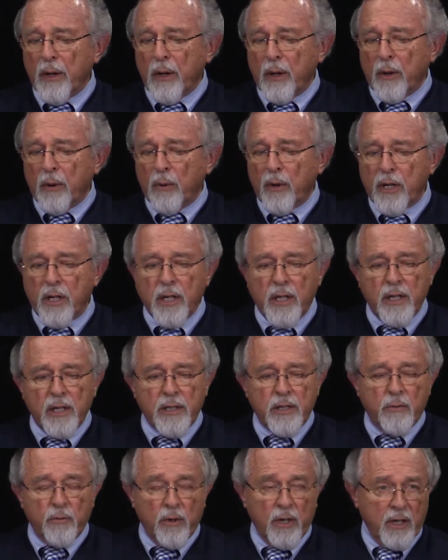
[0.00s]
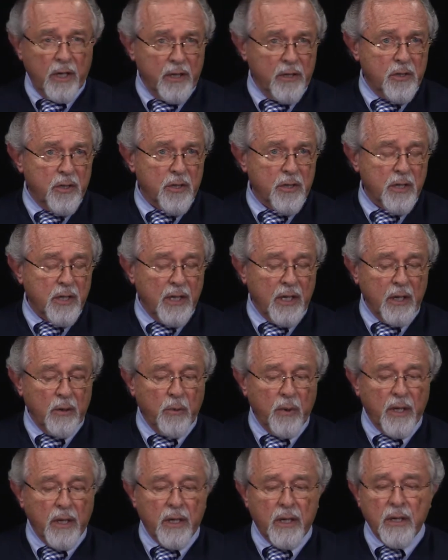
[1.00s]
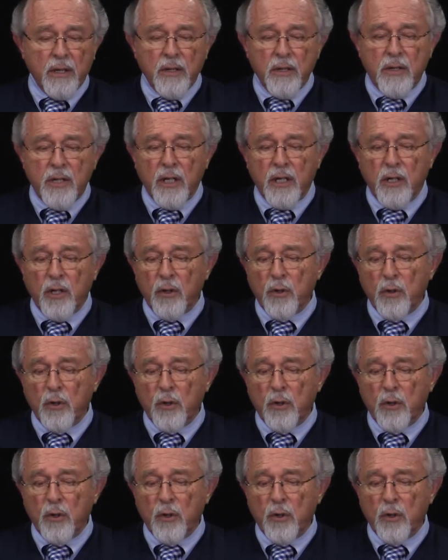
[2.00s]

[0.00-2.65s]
Reli religiously, we continue